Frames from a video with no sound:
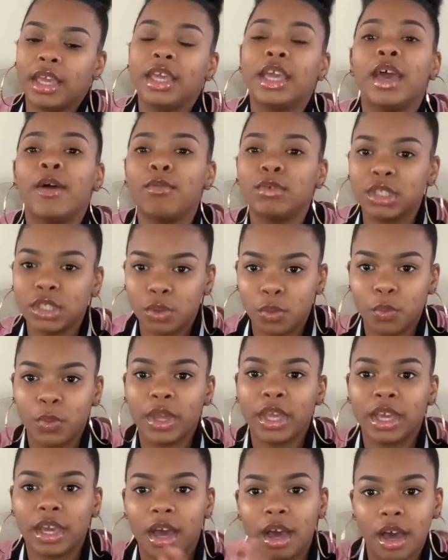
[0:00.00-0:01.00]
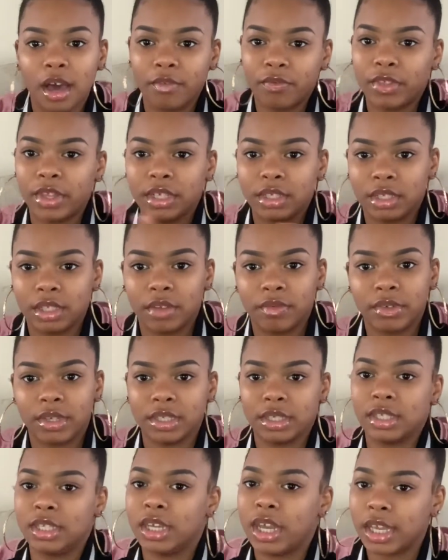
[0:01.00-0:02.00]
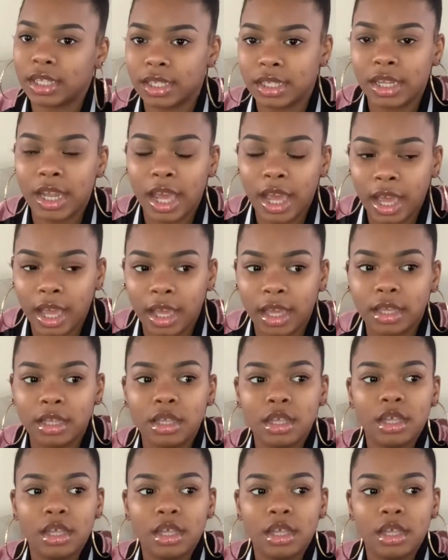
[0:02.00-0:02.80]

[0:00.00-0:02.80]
yeah, it was the week of Thanksgiving, because the next day